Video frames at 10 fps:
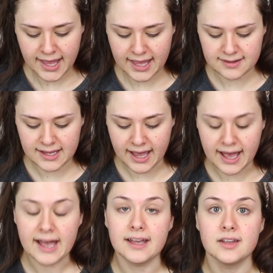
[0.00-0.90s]
And the
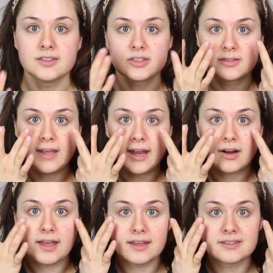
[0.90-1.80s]

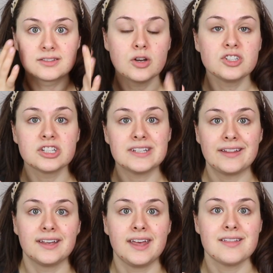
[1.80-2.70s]
area is such a
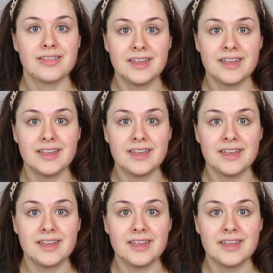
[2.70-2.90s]
delicate,